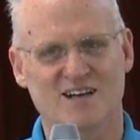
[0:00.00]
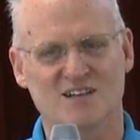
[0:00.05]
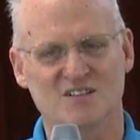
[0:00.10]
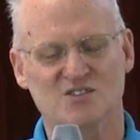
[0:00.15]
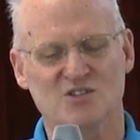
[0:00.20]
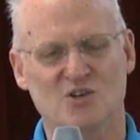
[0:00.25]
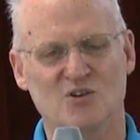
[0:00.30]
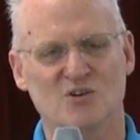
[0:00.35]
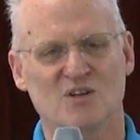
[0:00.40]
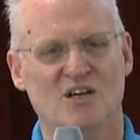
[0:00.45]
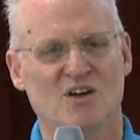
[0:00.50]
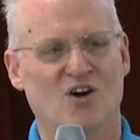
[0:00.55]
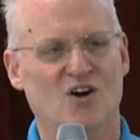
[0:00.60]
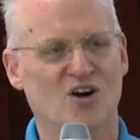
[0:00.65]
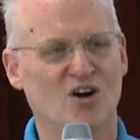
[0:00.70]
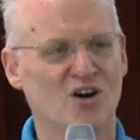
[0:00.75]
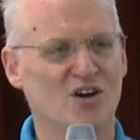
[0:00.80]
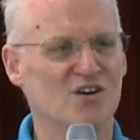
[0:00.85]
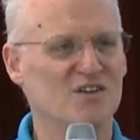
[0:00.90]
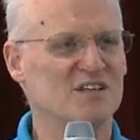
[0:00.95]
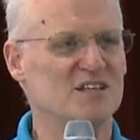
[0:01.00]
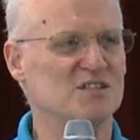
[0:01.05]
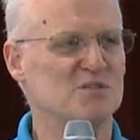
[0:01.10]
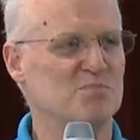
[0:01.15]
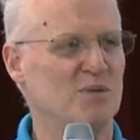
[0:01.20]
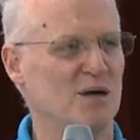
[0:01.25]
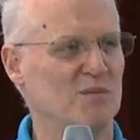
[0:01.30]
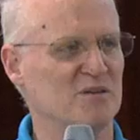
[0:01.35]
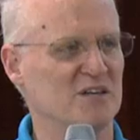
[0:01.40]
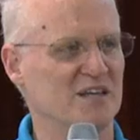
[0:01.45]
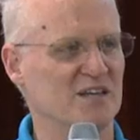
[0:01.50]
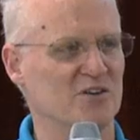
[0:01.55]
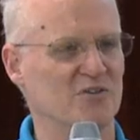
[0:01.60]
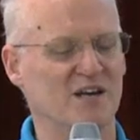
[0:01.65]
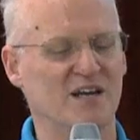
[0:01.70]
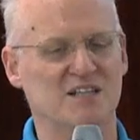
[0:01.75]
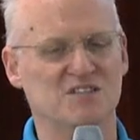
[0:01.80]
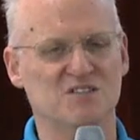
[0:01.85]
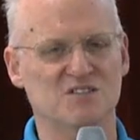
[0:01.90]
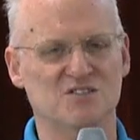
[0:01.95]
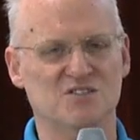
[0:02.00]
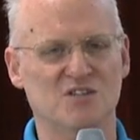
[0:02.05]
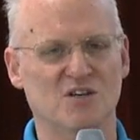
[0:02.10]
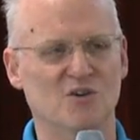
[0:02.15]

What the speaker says: So all these public interactions.